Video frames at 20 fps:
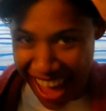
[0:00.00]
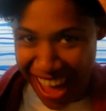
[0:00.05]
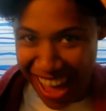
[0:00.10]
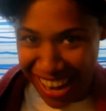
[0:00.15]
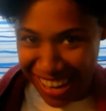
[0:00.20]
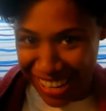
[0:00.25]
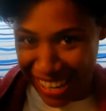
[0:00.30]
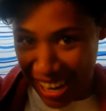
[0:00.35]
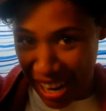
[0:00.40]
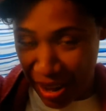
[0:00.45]

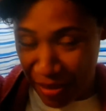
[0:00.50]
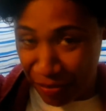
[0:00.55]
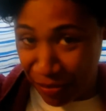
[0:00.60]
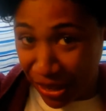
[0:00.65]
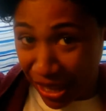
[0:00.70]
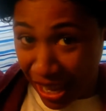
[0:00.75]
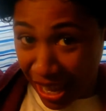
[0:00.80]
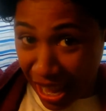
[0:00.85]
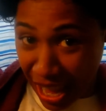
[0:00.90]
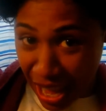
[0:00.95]
and
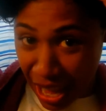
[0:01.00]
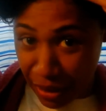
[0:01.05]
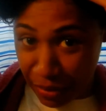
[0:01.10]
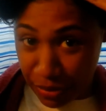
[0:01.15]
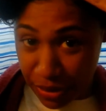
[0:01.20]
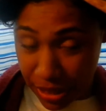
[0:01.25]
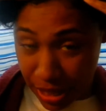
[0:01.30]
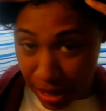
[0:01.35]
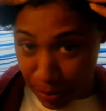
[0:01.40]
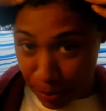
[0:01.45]

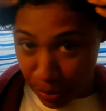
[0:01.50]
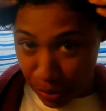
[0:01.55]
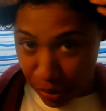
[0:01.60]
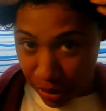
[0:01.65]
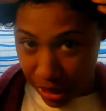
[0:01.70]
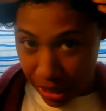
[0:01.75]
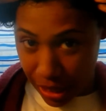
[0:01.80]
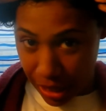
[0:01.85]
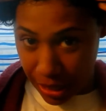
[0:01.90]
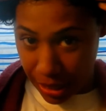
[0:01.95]
I've
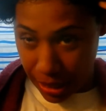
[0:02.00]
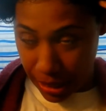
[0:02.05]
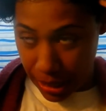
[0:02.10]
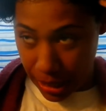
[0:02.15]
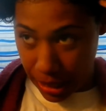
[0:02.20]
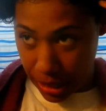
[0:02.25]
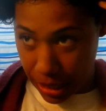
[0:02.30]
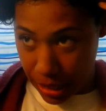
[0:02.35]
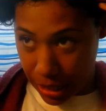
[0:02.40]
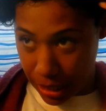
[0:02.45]
separated
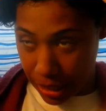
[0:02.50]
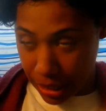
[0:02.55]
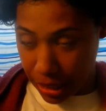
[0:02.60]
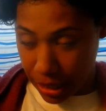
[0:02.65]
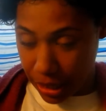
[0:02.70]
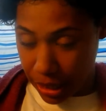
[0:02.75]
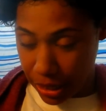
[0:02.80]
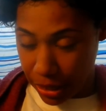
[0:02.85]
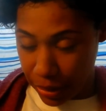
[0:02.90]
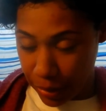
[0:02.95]

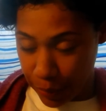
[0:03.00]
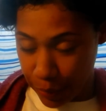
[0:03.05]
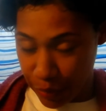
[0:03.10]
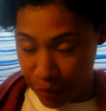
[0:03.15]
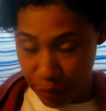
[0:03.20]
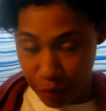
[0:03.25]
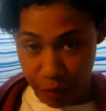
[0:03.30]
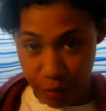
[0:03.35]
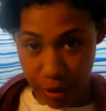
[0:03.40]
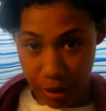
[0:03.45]

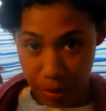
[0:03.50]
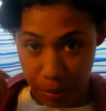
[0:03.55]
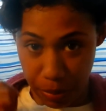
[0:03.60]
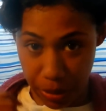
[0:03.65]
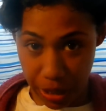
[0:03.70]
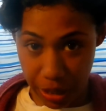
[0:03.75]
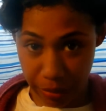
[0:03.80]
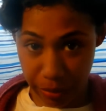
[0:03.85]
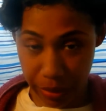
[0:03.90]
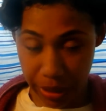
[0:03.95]
the
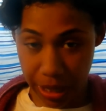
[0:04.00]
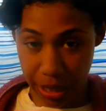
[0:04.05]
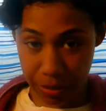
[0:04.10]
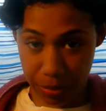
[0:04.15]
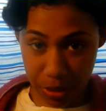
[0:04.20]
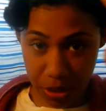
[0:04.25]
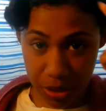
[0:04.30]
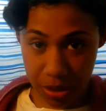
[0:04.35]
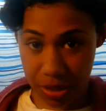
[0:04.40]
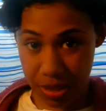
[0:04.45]
front part of my
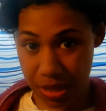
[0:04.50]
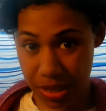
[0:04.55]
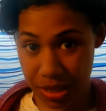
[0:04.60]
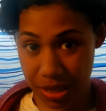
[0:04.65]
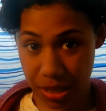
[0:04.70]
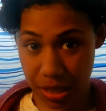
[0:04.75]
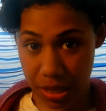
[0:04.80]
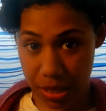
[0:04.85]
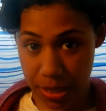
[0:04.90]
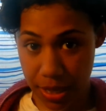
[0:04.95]
hair because
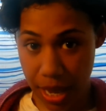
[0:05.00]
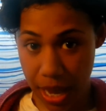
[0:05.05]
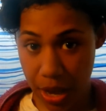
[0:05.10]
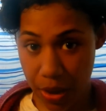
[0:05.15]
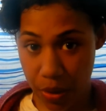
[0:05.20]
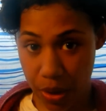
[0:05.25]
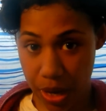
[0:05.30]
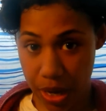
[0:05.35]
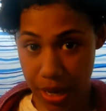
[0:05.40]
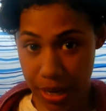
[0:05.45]
this is
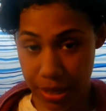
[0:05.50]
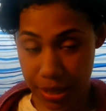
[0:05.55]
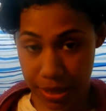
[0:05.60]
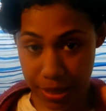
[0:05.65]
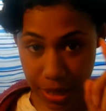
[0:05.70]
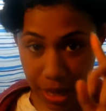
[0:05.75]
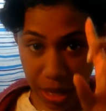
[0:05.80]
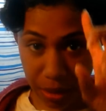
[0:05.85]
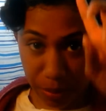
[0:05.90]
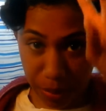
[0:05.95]
how I
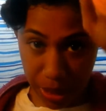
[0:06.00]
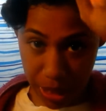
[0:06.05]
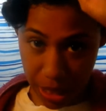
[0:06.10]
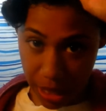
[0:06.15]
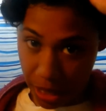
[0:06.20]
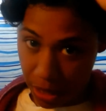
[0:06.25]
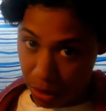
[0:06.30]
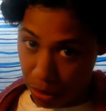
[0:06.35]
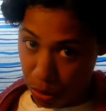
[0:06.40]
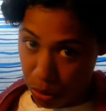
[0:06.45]
style my
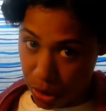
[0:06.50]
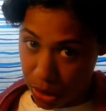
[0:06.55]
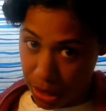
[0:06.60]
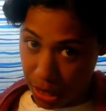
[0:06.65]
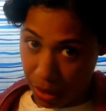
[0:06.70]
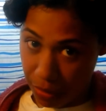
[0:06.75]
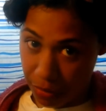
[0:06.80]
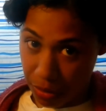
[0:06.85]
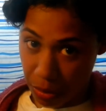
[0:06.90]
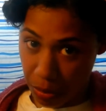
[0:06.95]
hair. I
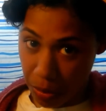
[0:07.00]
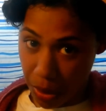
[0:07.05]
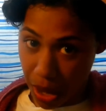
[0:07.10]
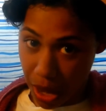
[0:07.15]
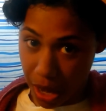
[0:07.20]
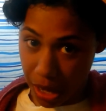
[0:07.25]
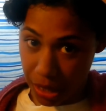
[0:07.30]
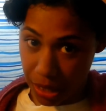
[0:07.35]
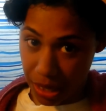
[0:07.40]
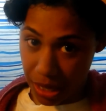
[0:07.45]
always have the
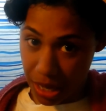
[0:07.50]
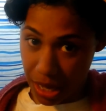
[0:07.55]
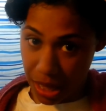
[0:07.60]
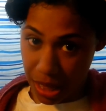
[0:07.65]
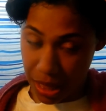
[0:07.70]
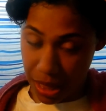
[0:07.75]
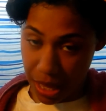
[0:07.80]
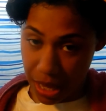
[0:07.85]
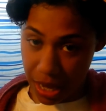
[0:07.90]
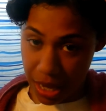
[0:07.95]
part
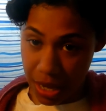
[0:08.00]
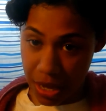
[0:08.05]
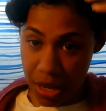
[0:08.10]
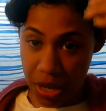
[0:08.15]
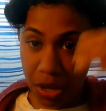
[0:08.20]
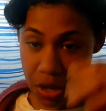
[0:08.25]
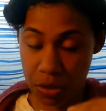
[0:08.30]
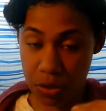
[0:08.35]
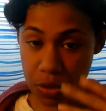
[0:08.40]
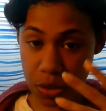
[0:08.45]
there.
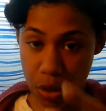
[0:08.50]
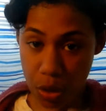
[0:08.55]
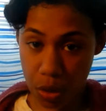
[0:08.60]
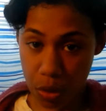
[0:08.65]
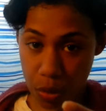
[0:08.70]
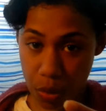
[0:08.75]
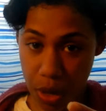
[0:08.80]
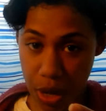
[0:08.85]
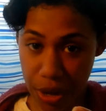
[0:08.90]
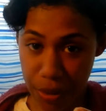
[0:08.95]

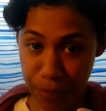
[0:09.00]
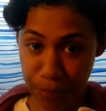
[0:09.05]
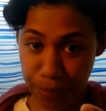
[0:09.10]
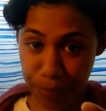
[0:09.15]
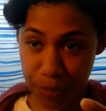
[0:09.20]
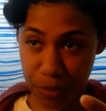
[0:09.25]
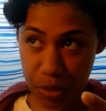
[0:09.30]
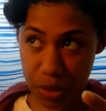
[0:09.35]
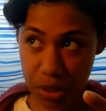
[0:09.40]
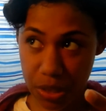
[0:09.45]

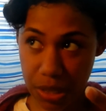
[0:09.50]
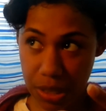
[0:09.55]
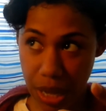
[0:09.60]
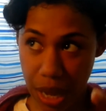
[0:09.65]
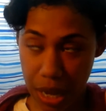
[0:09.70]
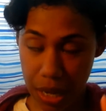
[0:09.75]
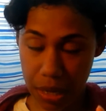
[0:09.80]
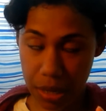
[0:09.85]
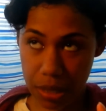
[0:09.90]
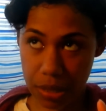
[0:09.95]
So
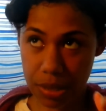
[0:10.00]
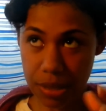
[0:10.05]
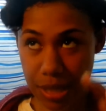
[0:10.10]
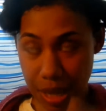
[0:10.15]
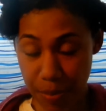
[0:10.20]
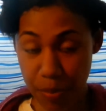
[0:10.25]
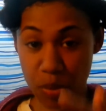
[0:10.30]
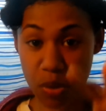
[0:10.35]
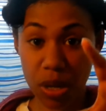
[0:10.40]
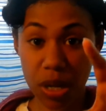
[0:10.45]

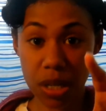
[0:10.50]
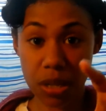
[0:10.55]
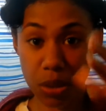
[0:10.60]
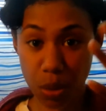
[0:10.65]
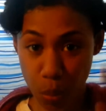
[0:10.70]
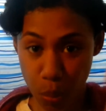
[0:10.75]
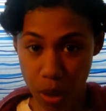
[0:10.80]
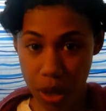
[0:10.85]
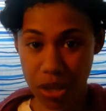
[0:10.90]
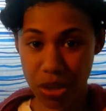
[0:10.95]

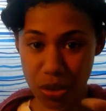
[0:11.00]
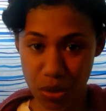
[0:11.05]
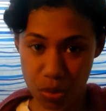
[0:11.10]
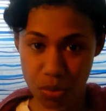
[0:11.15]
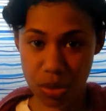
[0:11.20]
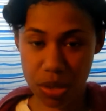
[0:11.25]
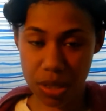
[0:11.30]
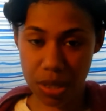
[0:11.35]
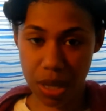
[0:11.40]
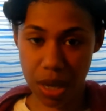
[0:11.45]
separate the way
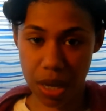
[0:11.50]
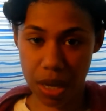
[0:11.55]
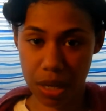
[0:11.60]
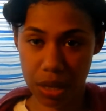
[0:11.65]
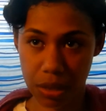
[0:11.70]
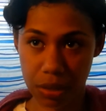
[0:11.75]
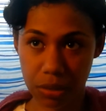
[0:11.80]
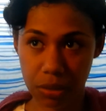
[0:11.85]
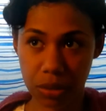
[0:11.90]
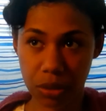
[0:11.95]
you
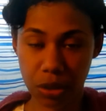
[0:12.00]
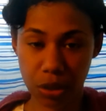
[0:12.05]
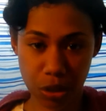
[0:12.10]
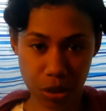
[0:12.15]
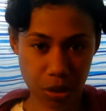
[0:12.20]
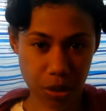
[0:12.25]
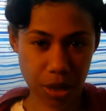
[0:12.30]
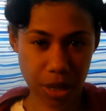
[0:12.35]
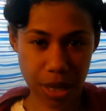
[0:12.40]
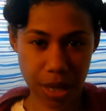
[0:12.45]
style
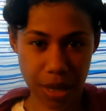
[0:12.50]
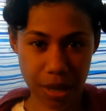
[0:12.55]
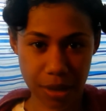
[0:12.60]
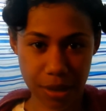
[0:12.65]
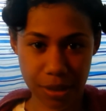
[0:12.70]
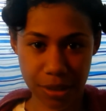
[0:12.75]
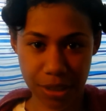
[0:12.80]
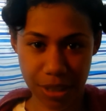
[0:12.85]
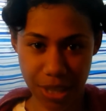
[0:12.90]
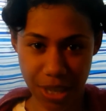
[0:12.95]
your
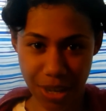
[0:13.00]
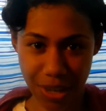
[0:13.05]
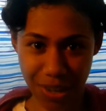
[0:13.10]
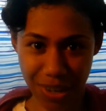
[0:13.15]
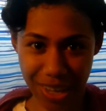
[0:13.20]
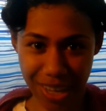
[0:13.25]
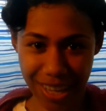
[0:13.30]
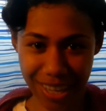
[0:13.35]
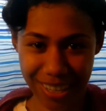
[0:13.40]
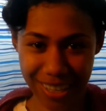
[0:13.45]
hair.
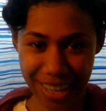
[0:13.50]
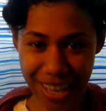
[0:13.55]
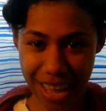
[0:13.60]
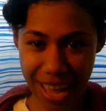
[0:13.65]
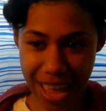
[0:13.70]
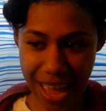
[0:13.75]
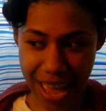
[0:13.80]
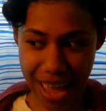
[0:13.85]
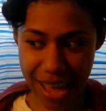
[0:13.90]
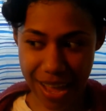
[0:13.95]
Okay,
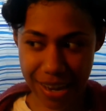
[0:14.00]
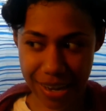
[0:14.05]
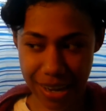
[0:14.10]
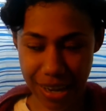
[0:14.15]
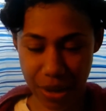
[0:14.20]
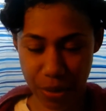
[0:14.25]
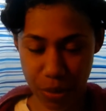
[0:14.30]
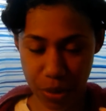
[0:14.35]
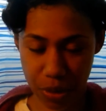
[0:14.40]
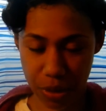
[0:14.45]

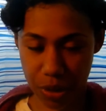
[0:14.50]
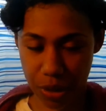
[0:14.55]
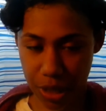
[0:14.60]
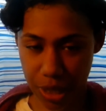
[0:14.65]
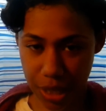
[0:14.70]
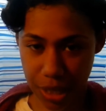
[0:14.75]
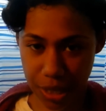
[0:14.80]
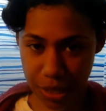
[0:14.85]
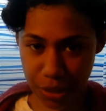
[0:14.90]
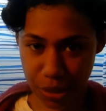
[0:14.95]
and now we're
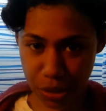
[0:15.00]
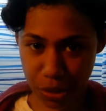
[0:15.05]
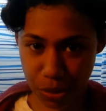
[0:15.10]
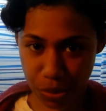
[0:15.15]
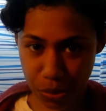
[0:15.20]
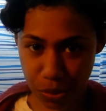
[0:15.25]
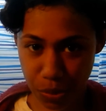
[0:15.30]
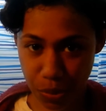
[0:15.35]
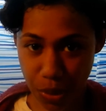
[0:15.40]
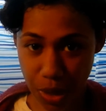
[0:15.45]
going to get
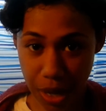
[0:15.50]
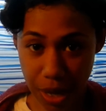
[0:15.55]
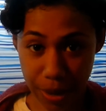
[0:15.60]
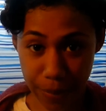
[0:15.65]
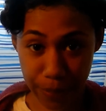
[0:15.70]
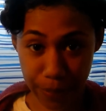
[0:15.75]
into